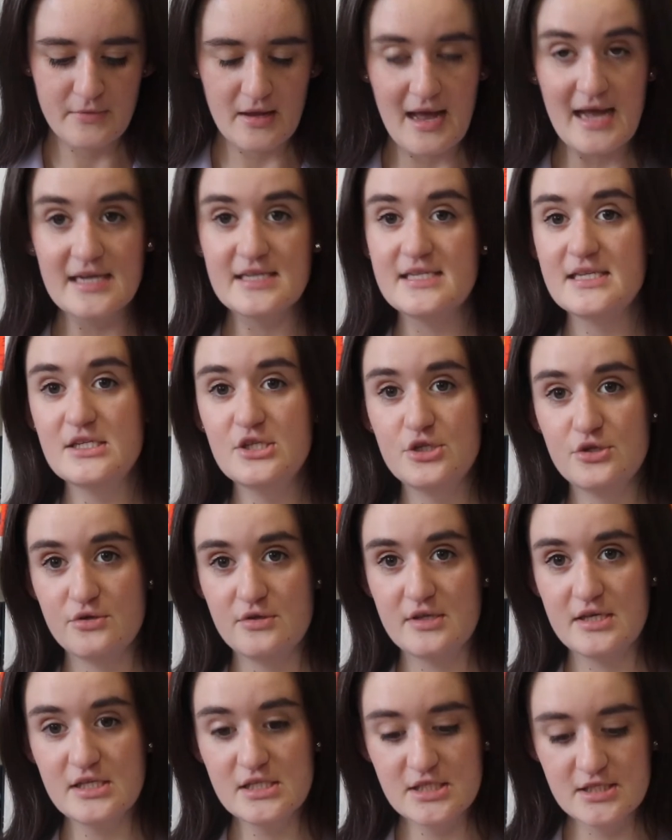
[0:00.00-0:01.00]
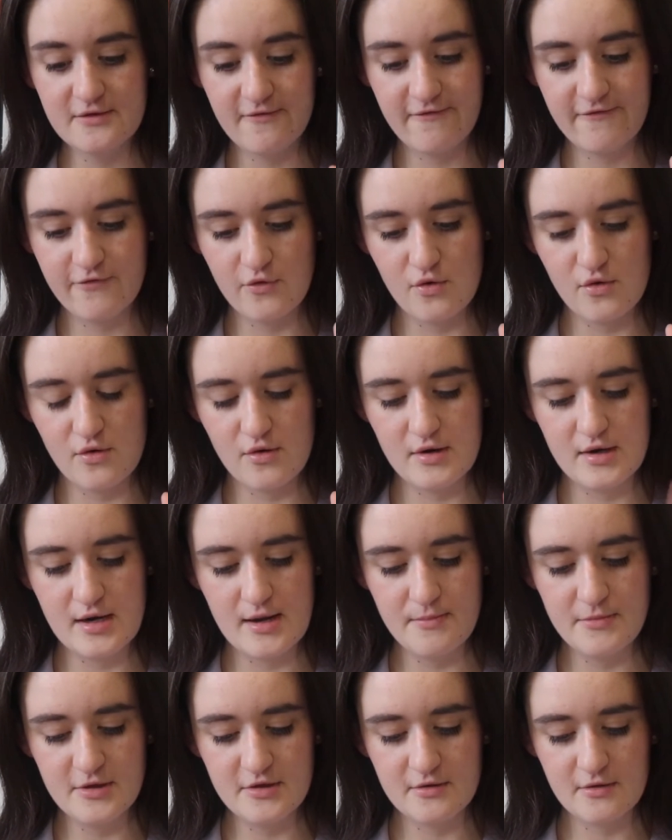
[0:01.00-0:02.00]
I did do this for
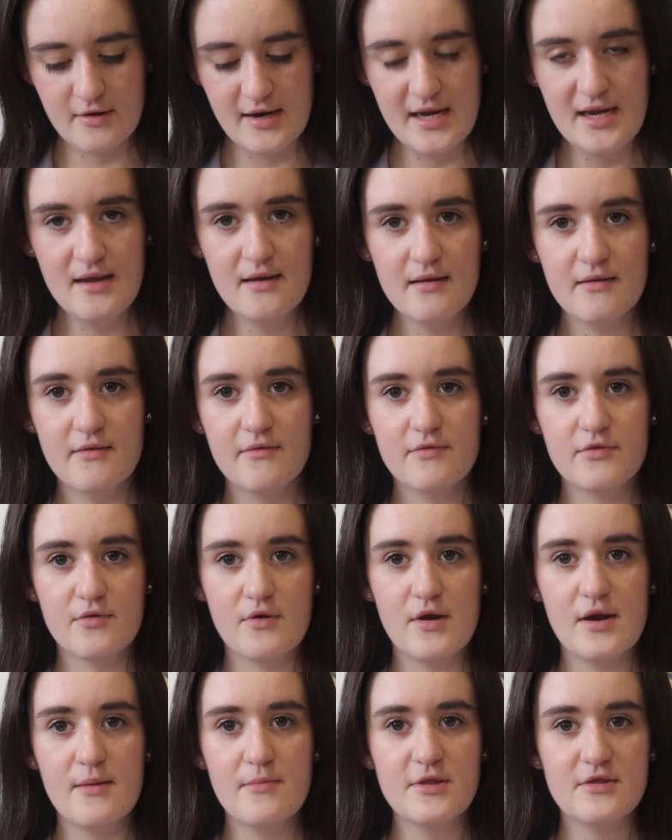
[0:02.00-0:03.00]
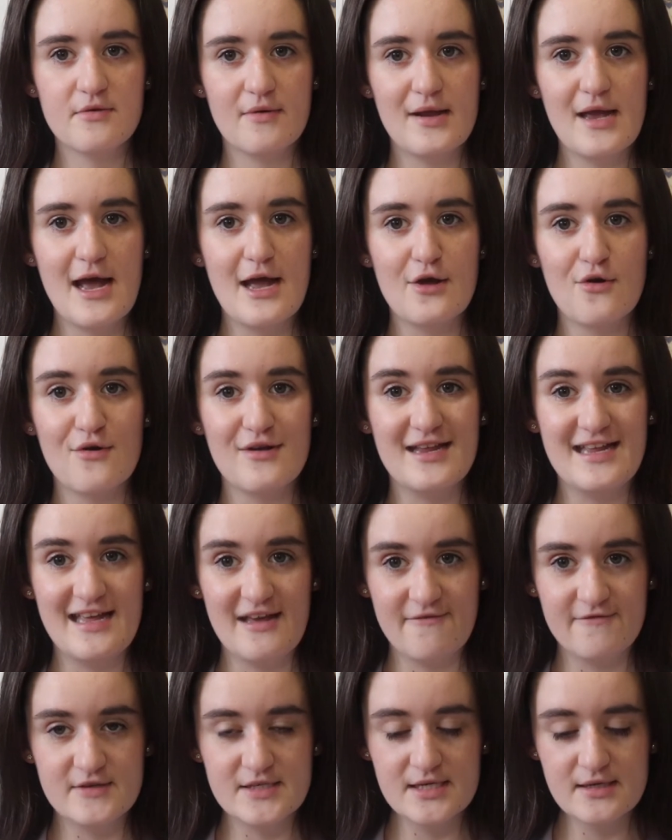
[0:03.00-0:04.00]
number three. Throw number three, I got
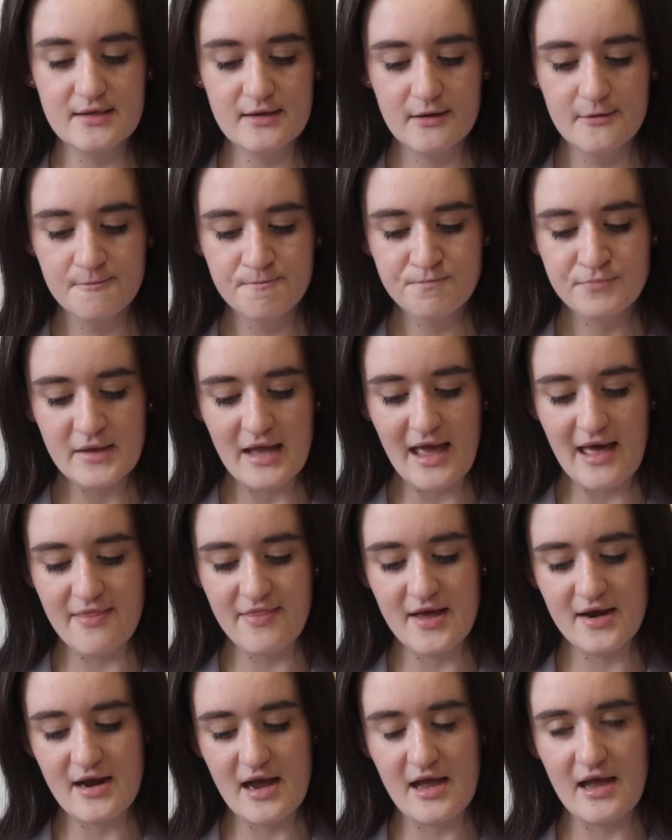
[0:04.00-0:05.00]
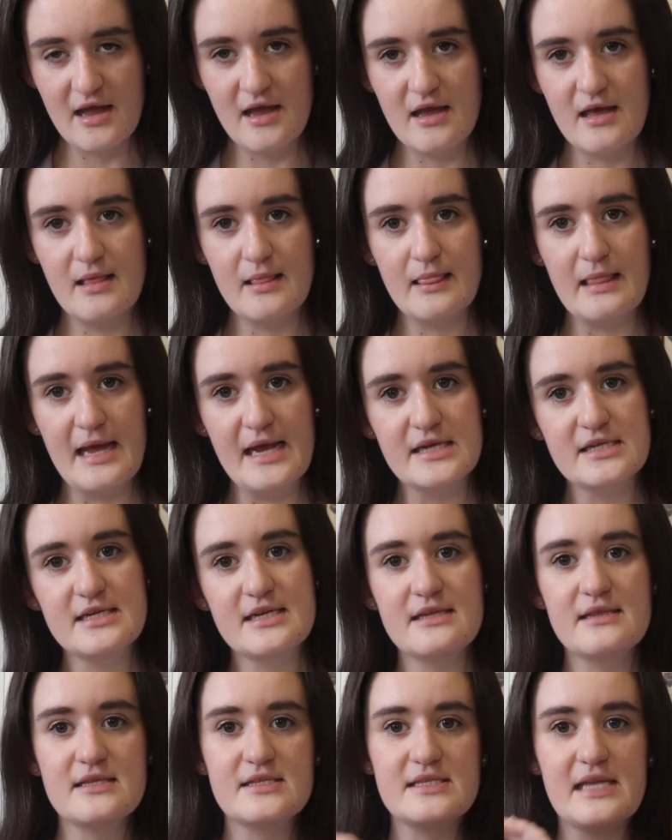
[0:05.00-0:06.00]
gifted, and then I landed
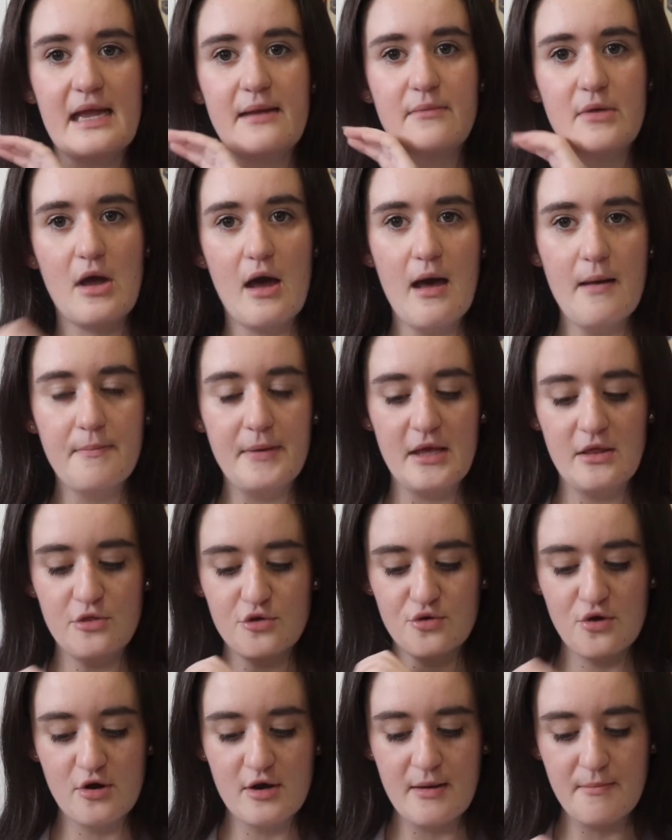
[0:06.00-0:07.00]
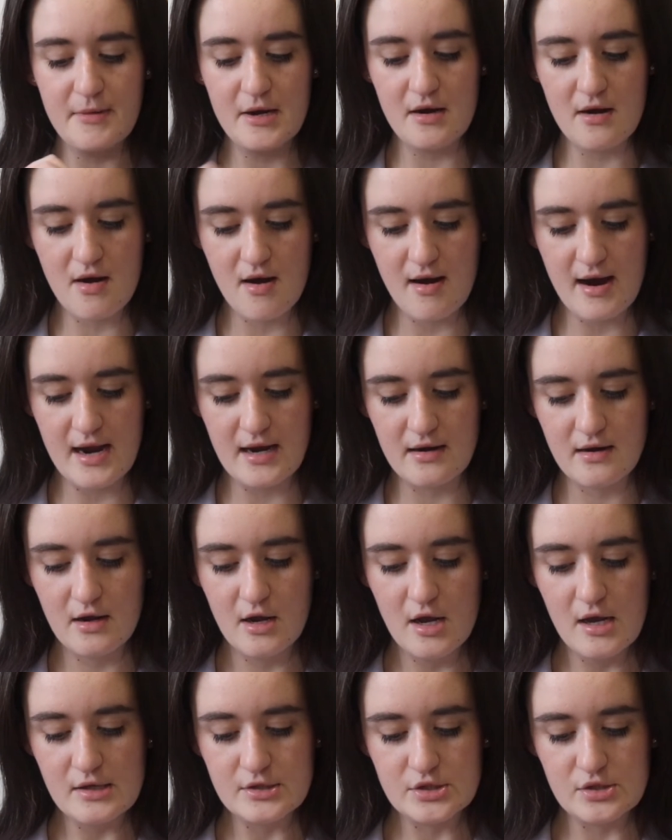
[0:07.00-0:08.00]
in the same cup in throw number nine,
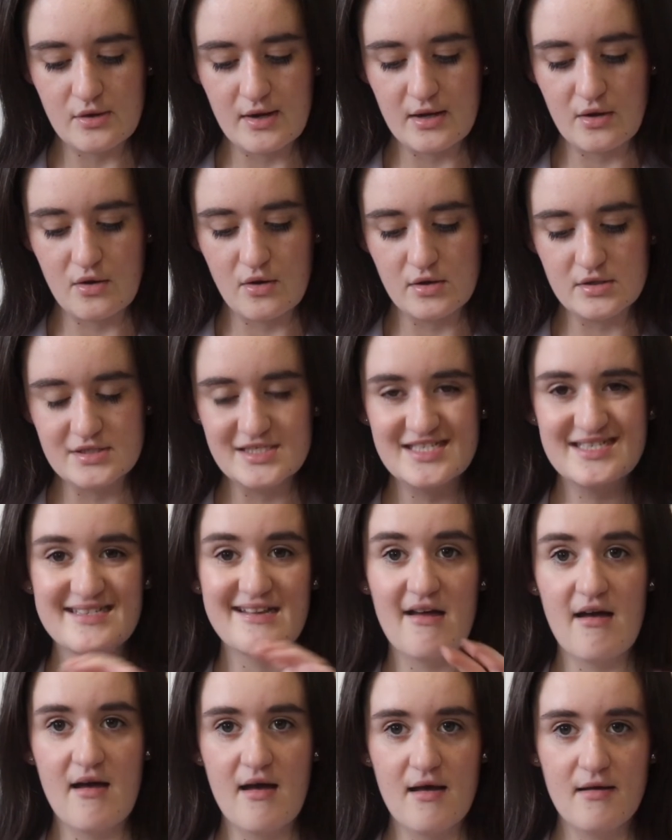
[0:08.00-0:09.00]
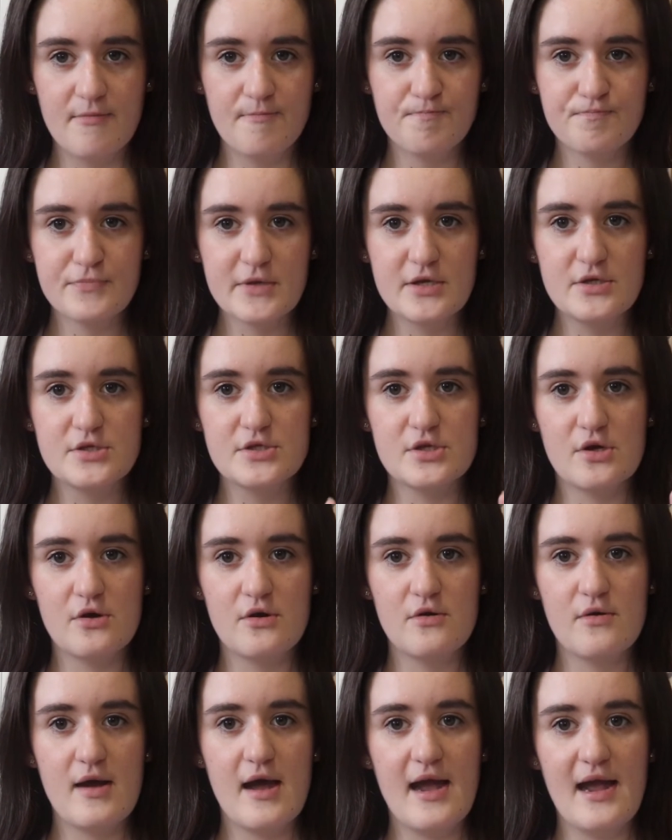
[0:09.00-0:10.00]
so I got star.
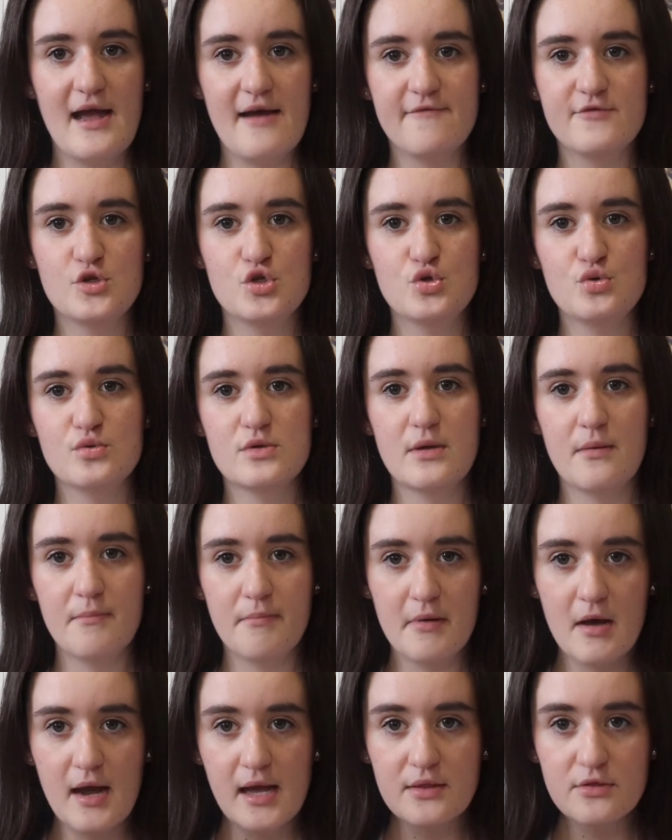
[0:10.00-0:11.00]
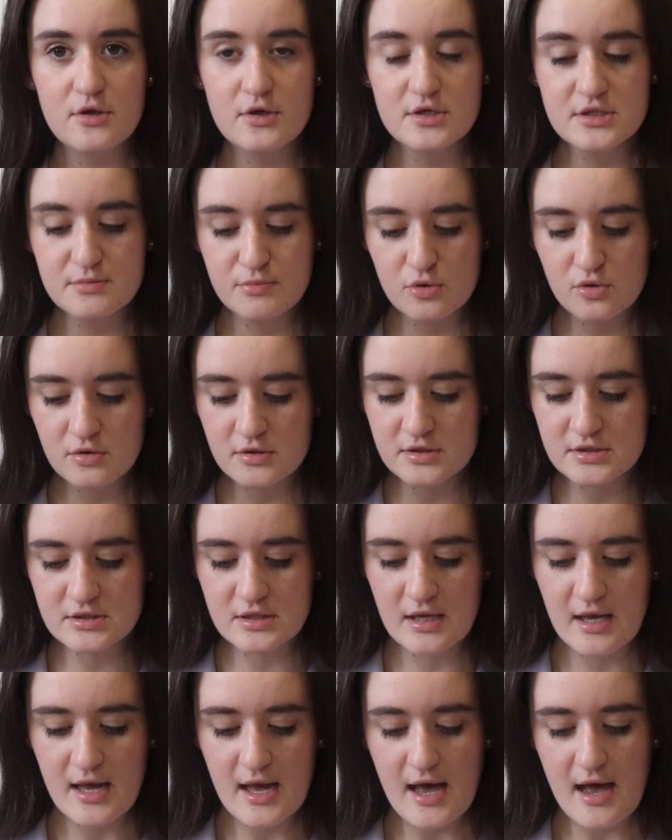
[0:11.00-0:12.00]
So I have to combine those
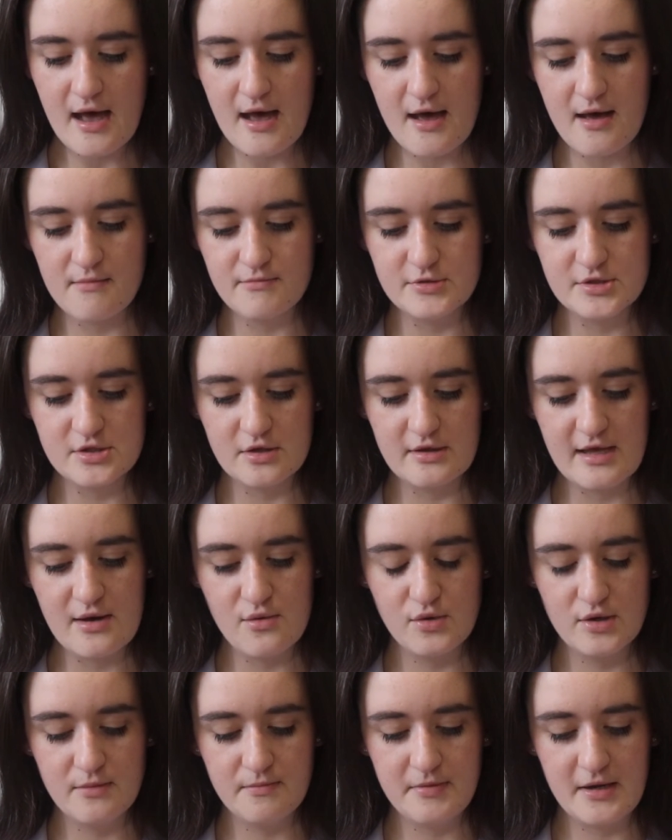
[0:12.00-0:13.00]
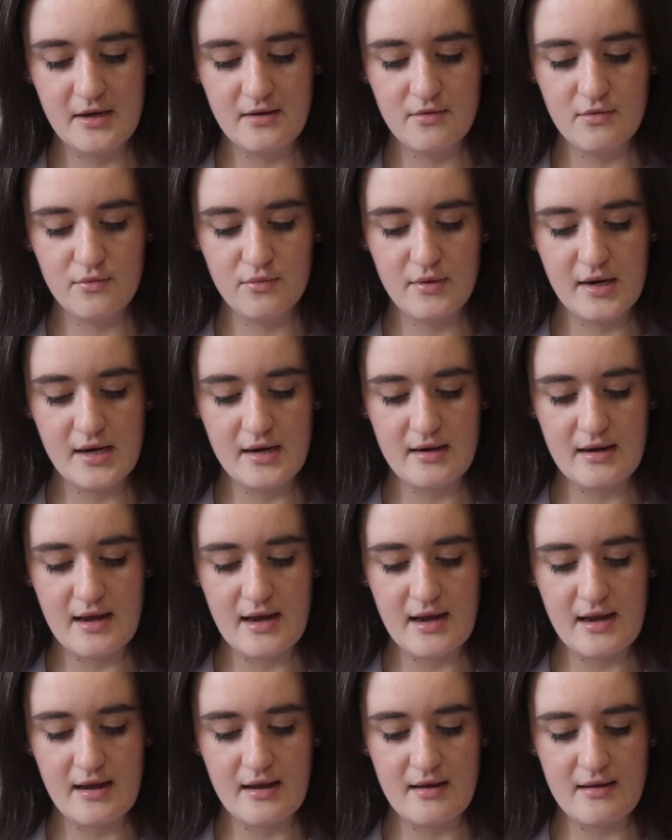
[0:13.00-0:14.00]
books. So that would have been read
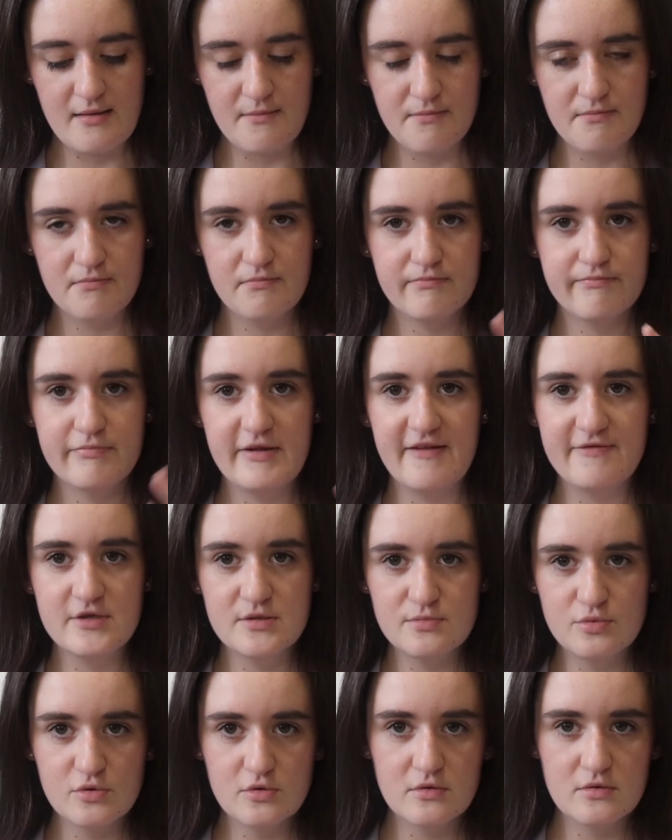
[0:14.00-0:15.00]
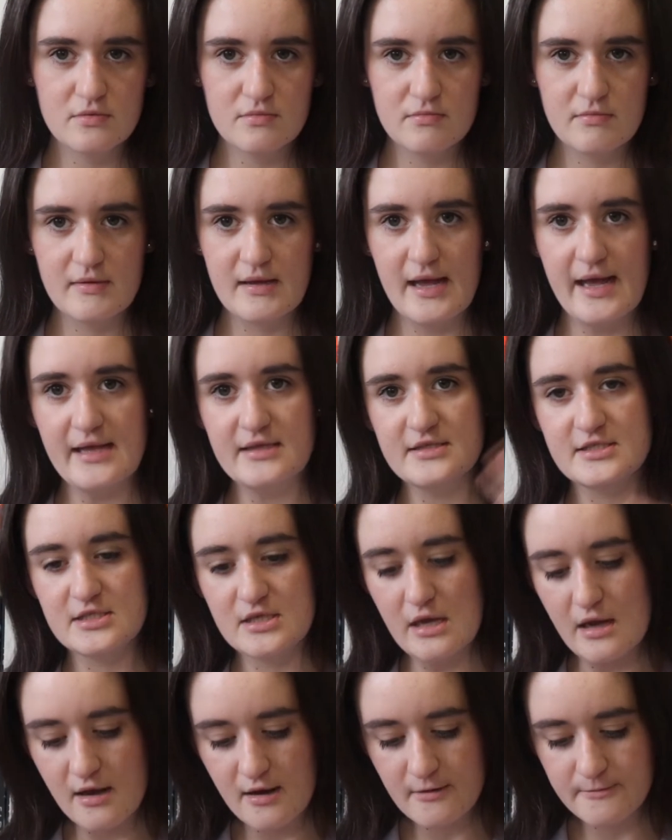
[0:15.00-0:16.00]
a gifted book and
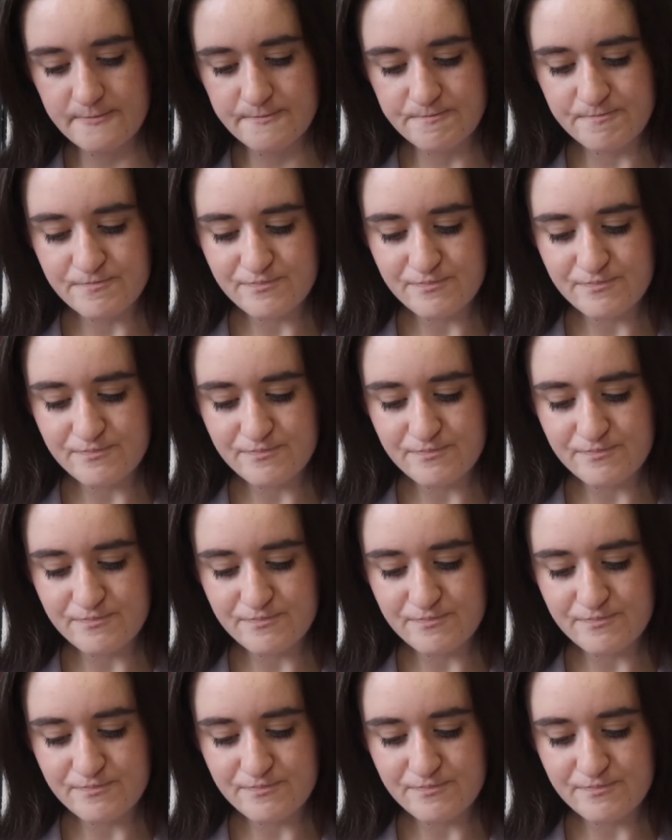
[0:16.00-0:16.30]
star.